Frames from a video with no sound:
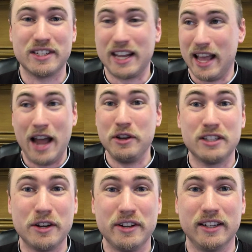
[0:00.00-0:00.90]
Say, how are you
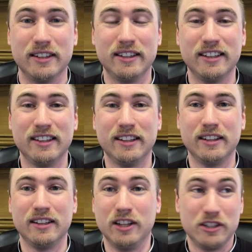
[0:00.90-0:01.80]
doing?
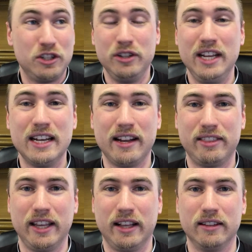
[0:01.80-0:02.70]
Do you need
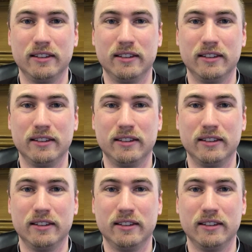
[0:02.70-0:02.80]
anything?